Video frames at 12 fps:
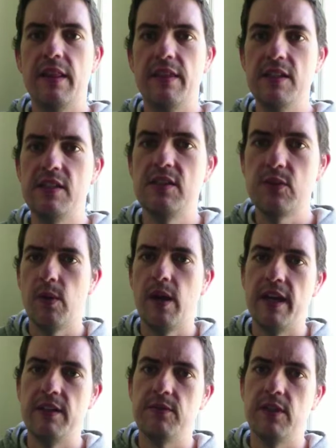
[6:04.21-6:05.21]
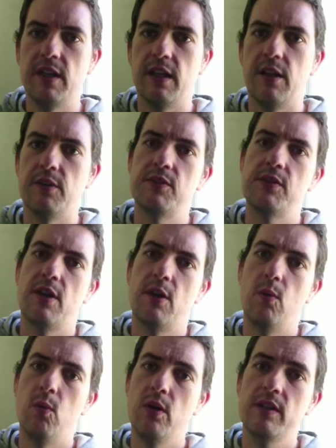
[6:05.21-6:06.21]
This weigh-in video.
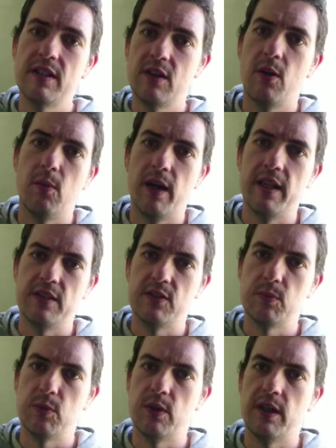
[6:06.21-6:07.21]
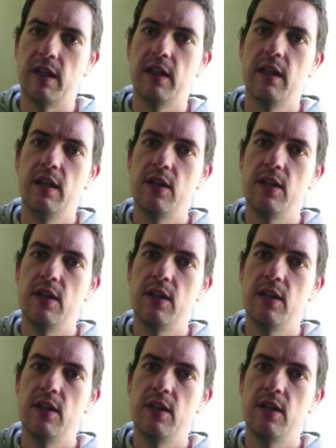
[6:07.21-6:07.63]
So what did I weigh this morning?